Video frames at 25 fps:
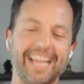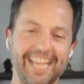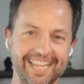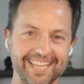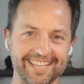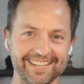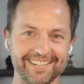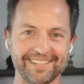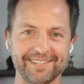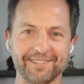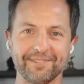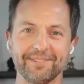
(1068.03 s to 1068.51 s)

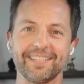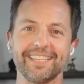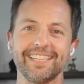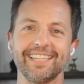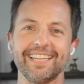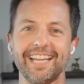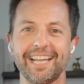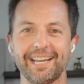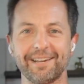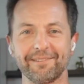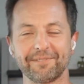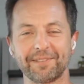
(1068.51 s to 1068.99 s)
and you
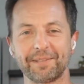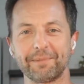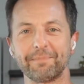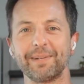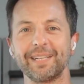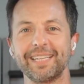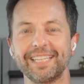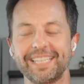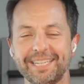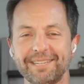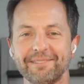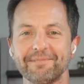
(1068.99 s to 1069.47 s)
didn't have the
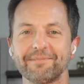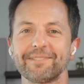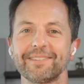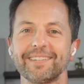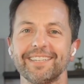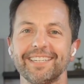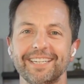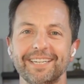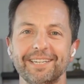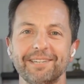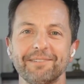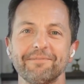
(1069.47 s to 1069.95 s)
belief
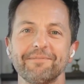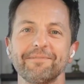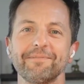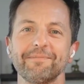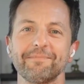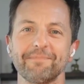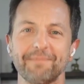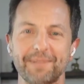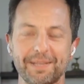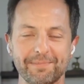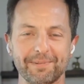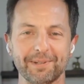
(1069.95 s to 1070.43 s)
of
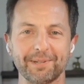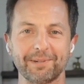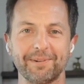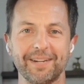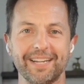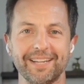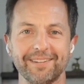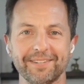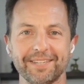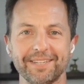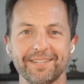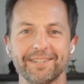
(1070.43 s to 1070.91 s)
people
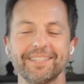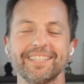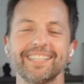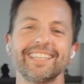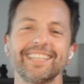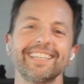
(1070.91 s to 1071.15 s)
around you.